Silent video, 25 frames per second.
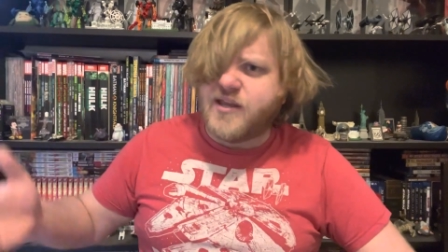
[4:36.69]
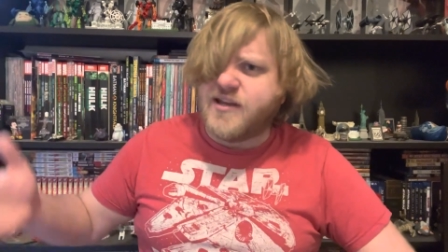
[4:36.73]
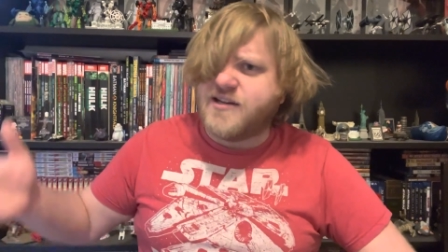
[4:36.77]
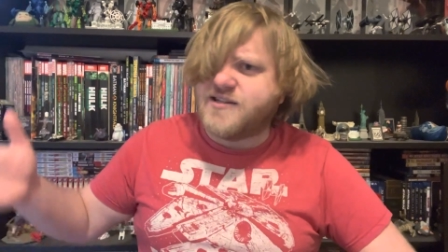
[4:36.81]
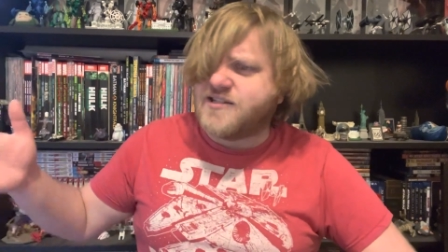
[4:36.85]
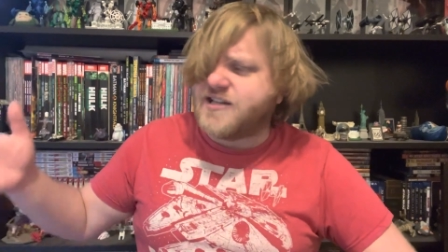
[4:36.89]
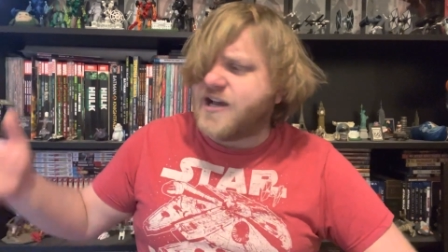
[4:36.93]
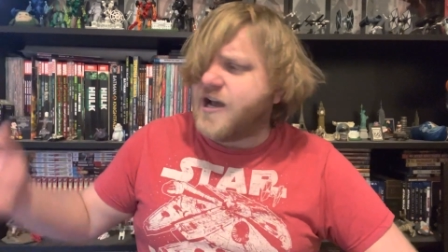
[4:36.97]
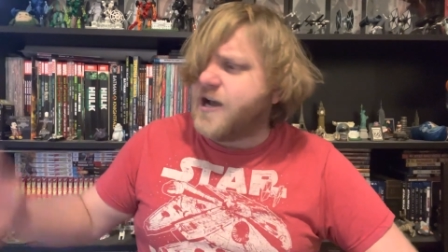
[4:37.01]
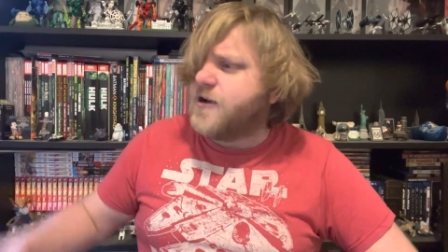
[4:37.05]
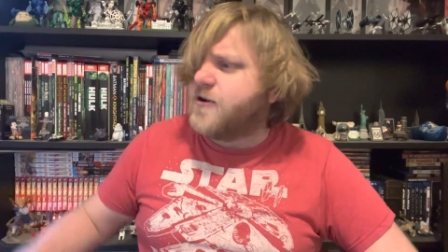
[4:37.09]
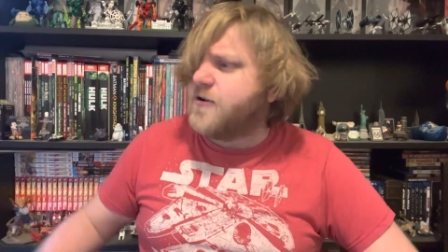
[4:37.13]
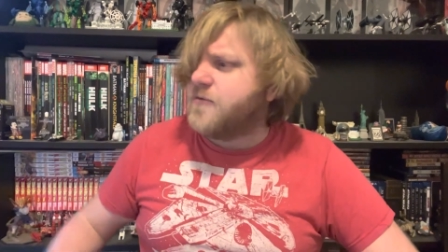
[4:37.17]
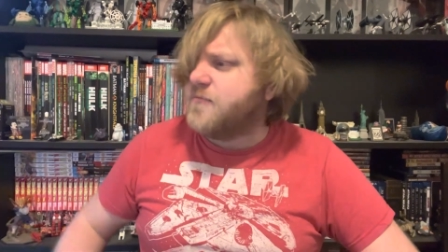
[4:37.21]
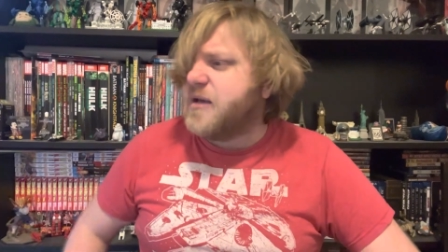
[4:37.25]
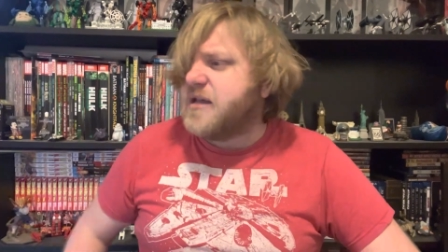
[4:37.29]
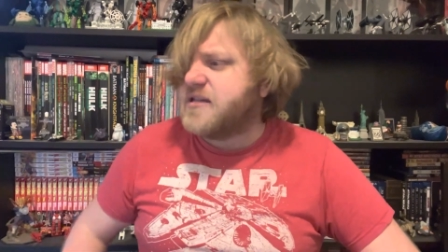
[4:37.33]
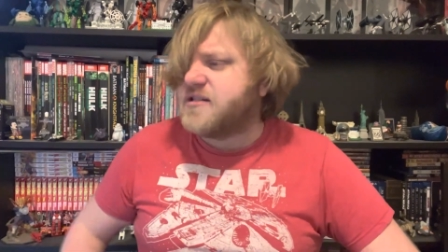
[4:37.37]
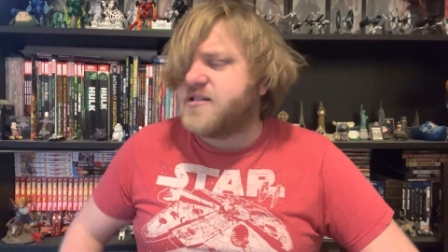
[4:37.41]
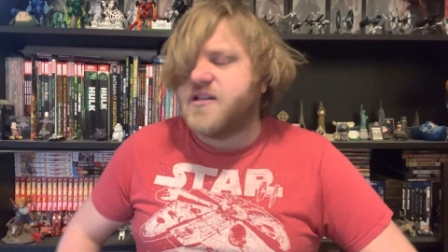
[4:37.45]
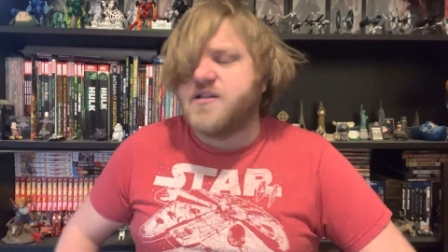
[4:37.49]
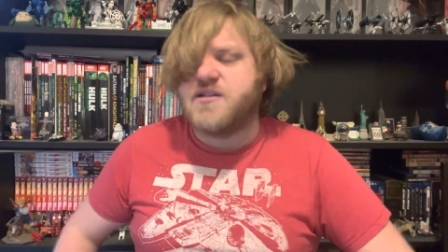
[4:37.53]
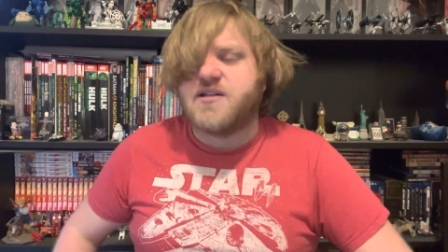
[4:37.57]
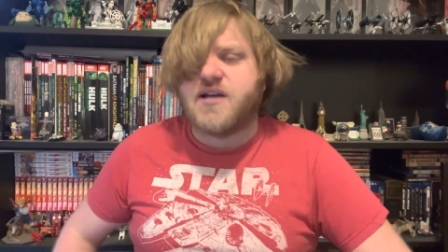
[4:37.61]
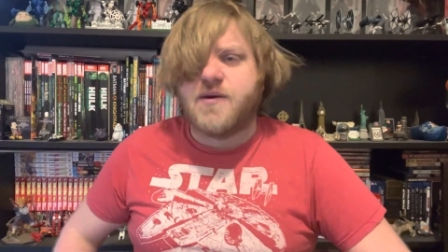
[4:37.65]
entire
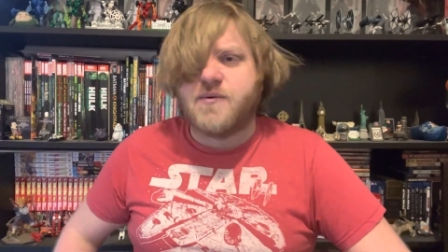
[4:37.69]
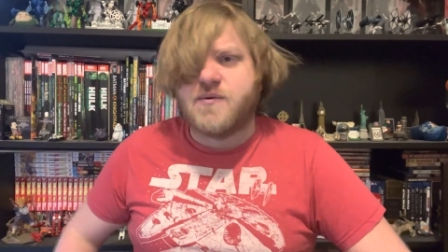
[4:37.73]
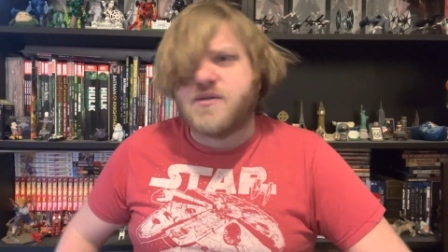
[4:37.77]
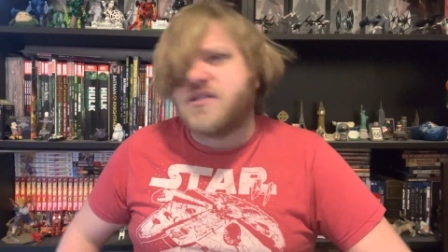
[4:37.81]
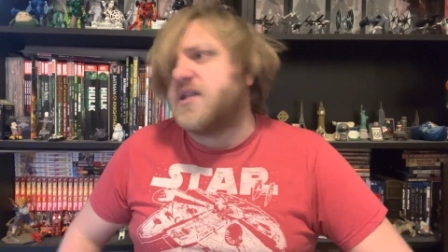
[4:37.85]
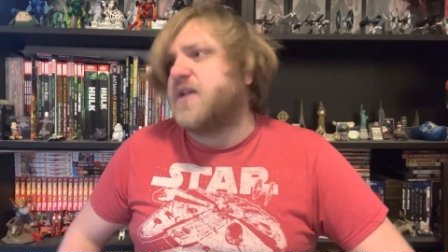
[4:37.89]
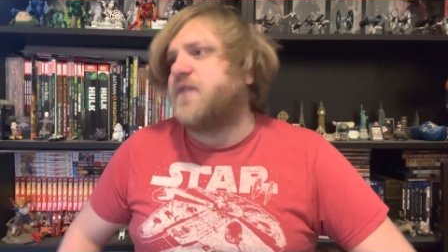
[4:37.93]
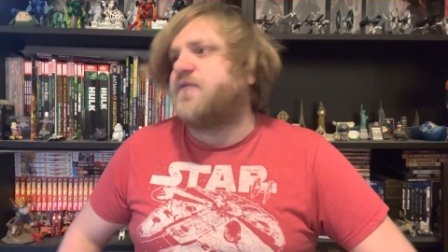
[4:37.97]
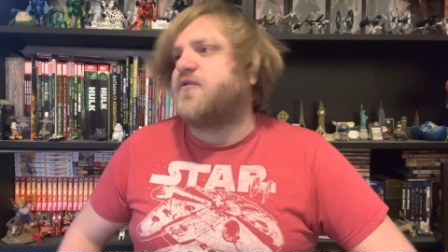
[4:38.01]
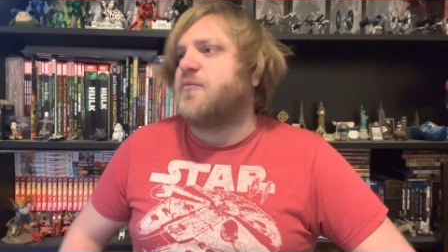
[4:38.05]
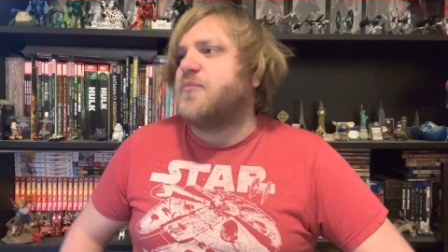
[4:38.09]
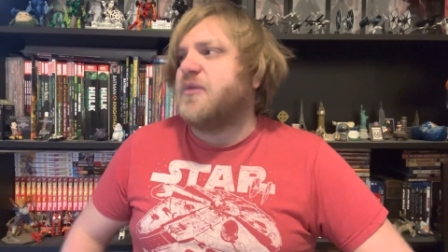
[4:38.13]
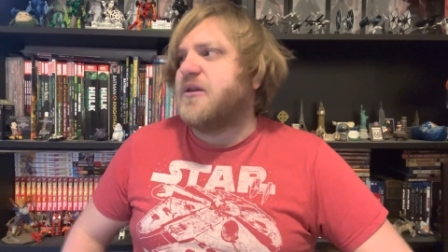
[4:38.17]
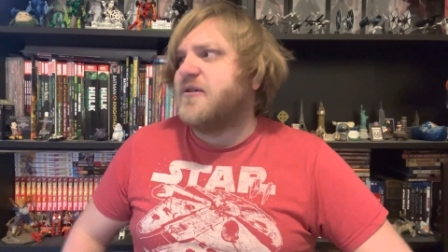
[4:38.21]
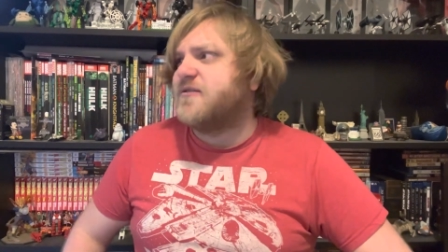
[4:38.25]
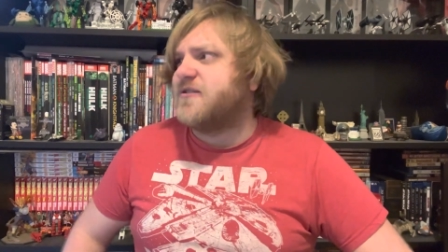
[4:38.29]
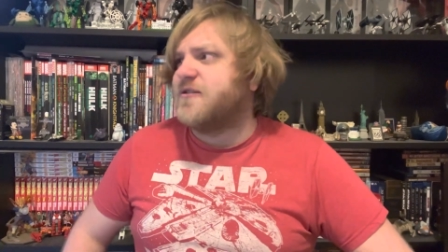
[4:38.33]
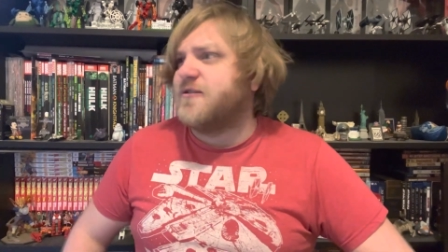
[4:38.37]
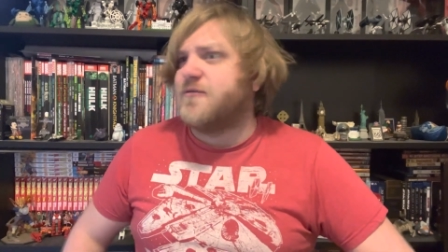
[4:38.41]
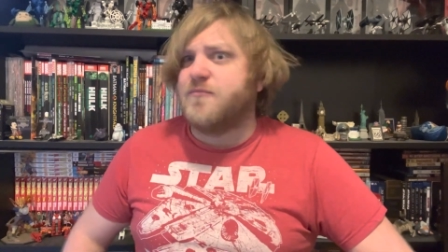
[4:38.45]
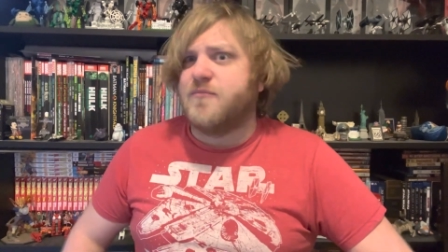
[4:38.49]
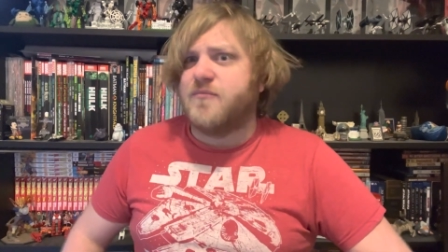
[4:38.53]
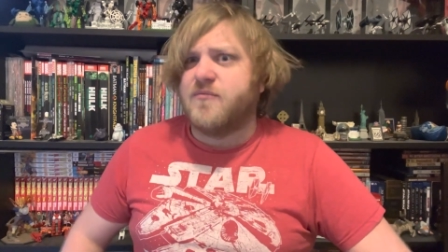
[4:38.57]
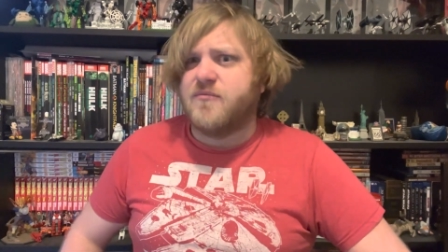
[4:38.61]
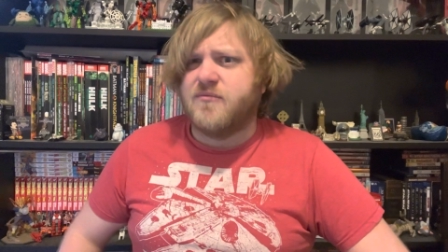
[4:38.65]
message I received from
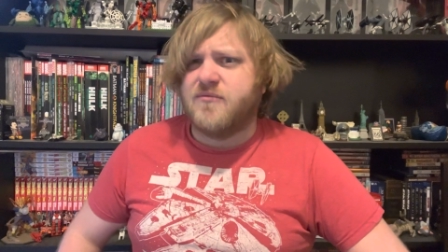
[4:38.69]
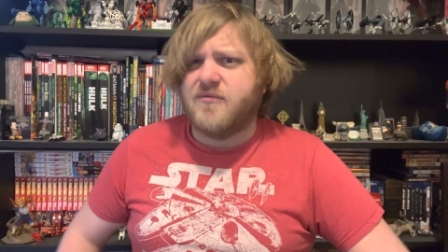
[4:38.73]
YouTube.